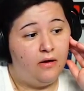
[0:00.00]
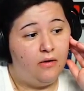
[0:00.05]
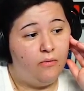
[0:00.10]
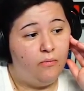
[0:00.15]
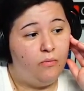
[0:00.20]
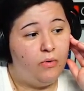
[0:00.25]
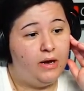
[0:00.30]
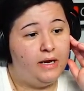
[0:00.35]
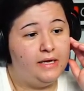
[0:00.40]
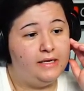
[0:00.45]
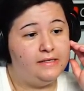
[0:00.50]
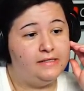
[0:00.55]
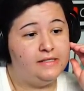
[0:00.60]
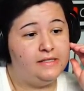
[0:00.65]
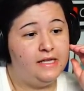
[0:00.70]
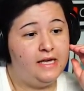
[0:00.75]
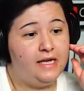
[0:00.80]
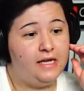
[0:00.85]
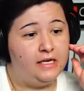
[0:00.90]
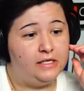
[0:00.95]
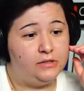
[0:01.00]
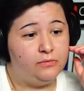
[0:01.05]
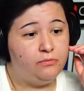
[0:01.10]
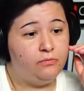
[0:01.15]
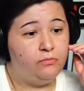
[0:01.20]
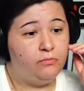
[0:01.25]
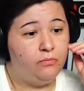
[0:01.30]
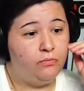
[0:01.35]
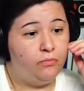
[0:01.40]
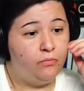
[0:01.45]
What is this?
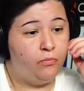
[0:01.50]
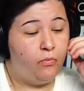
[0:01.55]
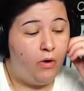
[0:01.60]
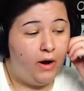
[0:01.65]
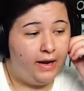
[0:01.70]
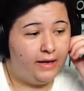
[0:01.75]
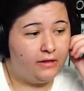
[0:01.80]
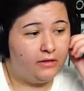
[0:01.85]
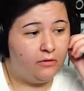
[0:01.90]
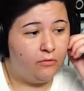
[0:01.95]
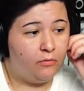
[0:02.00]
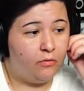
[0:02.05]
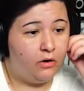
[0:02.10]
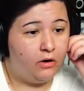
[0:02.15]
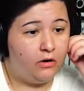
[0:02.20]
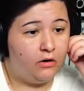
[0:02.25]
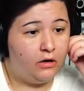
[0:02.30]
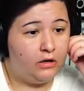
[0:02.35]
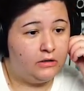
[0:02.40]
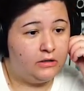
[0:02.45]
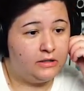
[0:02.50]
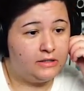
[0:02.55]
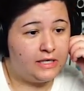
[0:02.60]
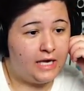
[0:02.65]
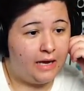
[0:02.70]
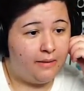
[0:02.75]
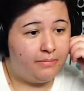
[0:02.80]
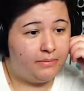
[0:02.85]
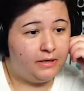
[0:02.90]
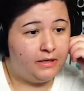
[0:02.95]
What in the world is
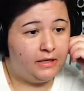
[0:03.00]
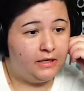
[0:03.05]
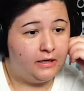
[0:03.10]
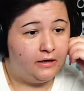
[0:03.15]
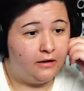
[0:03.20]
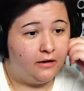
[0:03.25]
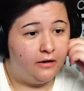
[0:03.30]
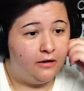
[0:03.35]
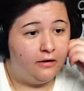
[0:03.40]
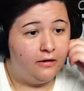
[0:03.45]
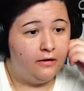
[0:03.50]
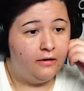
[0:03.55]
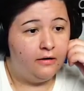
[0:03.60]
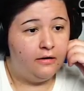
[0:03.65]
happening here?